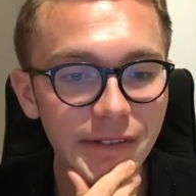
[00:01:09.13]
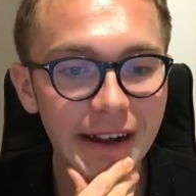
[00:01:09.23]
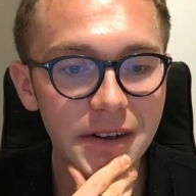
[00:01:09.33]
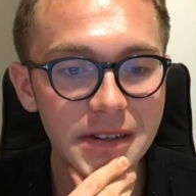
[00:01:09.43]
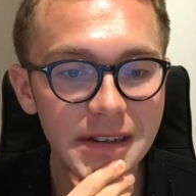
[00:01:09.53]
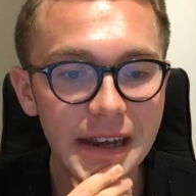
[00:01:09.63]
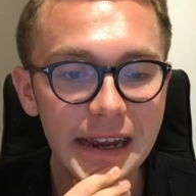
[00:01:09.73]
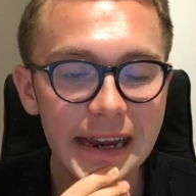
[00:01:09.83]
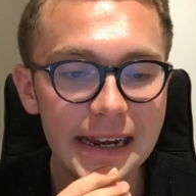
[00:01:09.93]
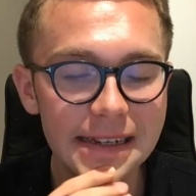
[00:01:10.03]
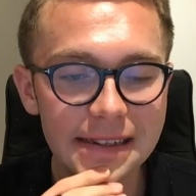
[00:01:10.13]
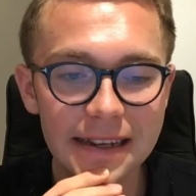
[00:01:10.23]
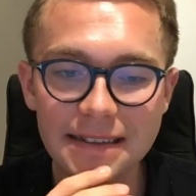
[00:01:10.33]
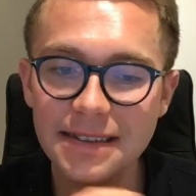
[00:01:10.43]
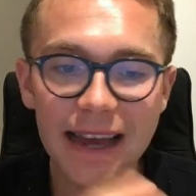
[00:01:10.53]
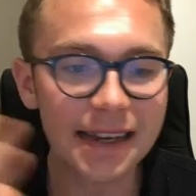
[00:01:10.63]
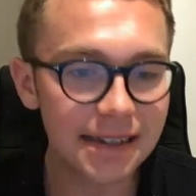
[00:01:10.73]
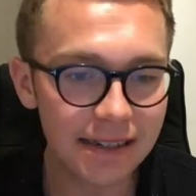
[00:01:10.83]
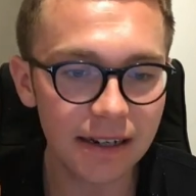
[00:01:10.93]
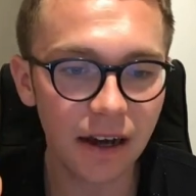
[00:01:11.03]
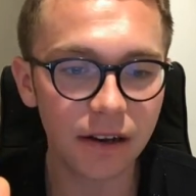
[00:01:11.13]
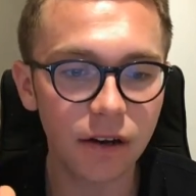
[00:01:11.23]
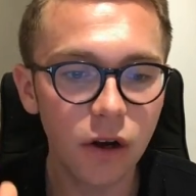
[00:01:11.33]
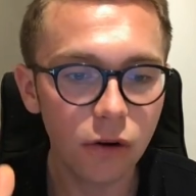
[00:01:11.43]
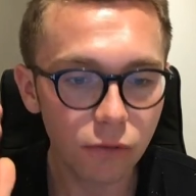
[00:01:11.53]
founders is second to none,